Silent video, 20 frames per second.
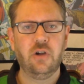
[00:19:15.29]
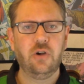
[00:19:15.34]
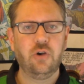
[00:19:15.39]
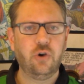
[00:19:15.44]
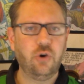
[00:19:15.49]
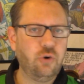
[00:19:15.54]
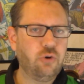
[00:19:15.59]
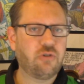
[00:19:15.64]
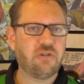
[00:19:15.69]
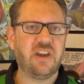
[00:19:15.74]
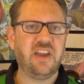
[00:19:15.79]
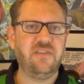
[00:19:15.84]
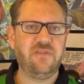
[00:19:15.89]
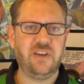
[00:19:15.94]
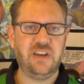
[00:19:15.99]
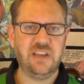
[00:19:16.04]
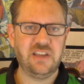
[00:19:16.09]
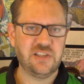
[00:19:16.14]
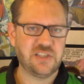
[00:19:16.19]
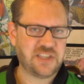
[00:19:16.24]
who
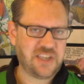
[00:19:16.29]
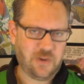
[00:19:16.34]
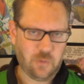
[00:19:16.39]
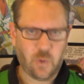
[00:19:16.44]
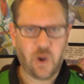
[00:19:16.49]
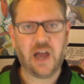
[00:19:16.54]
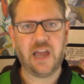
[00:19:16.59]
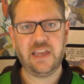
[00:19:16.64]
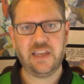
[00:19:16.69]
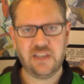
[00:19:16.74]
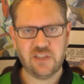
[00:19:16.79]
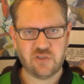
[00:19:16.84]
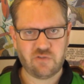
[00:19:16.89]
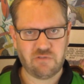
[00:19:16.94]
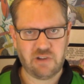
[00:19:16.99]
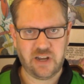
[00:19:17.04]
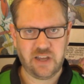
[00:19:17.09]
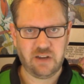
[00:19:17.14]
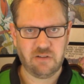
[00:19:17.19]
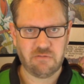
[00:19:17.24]
Kraven is and why he's
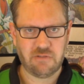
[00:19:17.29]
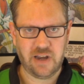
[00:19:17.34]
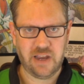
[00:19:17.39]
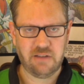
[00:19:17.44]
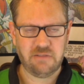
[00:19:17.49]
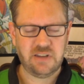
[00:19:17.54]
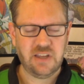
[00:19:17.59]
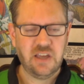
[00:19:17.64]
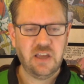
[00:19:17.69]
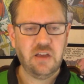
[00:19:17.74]
running around.